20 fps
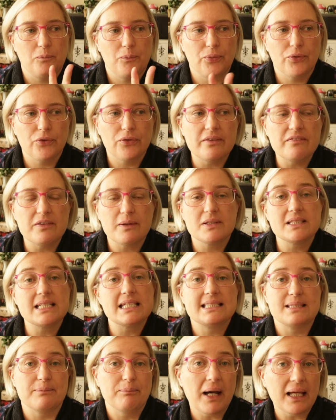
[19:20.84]
privy because
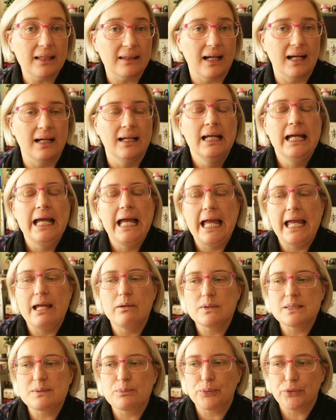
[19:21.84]
he's the butler he
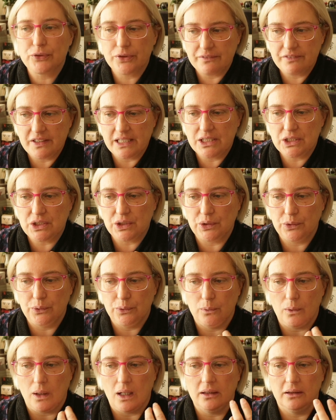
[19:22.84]
was privy
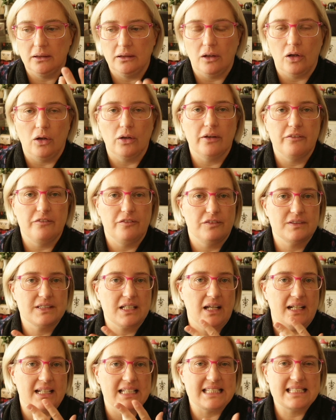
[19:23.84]
to a lot of
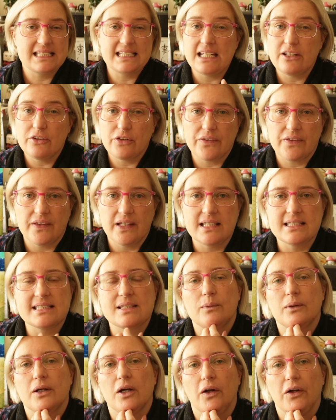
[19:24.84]
kind of secret things that
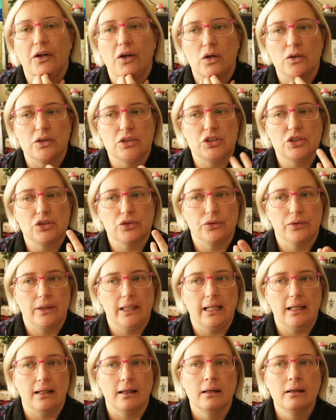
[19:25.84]
were going on
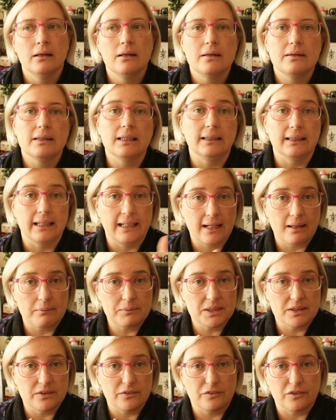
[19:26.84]
during the lead up
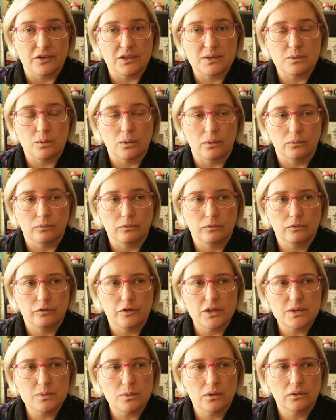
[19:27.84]
to the first world
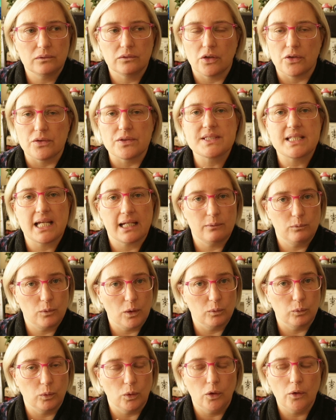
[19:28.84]
first world no second
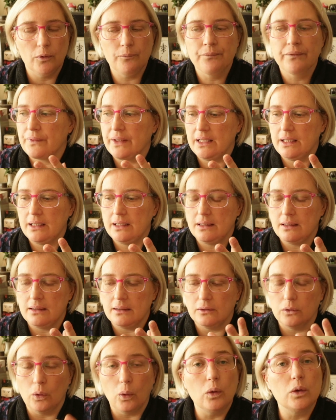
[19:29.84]
world war the
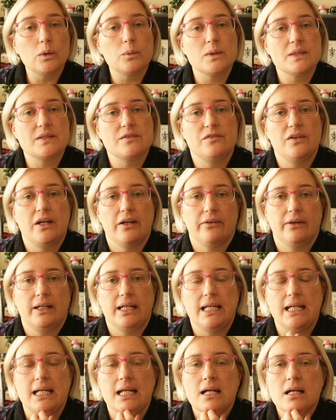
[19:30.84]
lord was
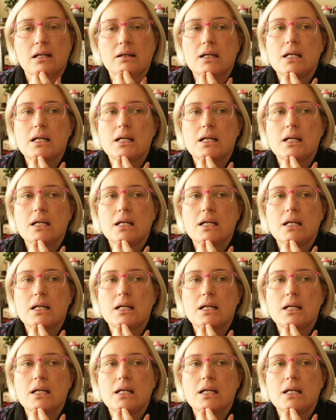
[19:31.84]
very